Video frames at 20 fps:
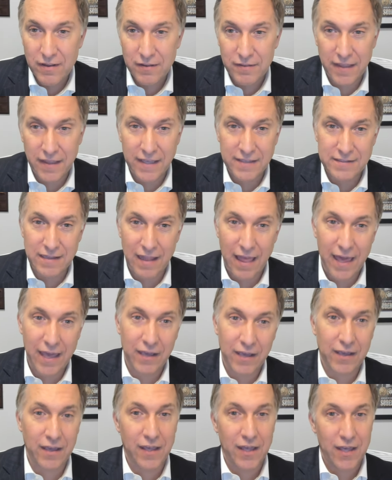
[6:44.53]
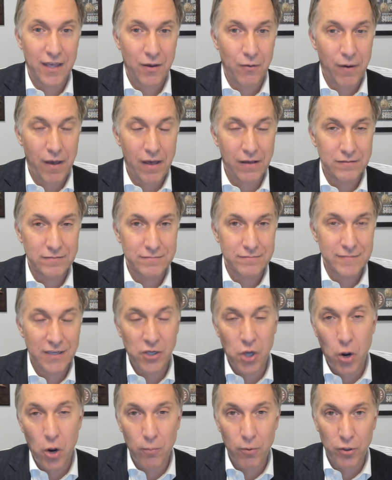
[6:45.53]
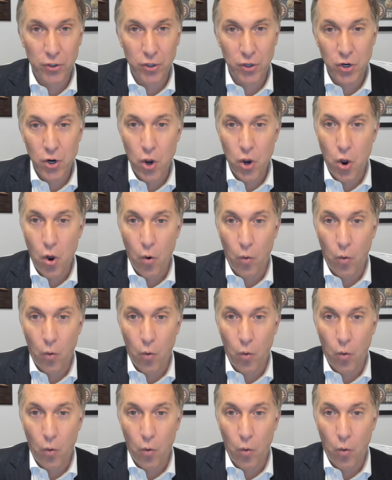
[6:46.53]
things like well, the Kohberger